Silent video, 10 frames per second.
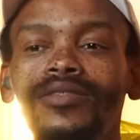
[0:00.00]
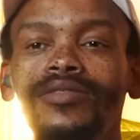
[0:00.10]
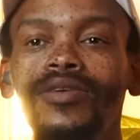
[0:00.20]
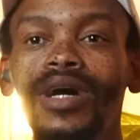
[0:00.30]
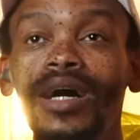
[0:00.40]

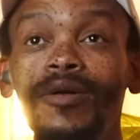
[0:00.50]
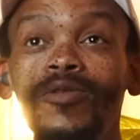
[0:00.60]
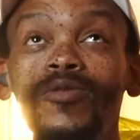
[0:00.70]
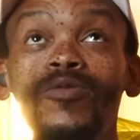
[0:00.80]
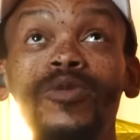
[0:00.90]
No,
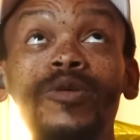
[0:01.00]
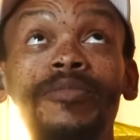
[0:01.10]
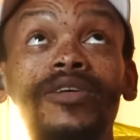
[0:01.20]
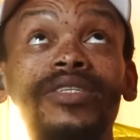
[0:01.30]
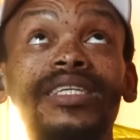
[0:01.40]
we were
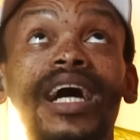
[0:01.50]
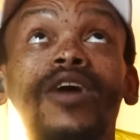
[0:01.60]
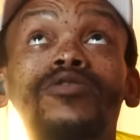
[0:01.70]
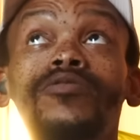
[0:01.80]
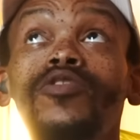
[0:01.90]
married
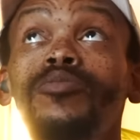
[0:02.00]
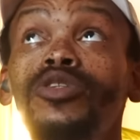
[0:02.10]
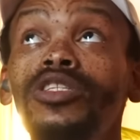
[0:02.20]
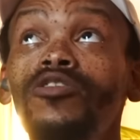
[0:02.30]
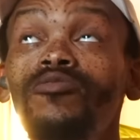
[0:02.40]
out of
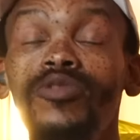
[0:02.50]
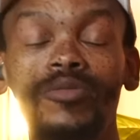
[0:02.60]
community of property.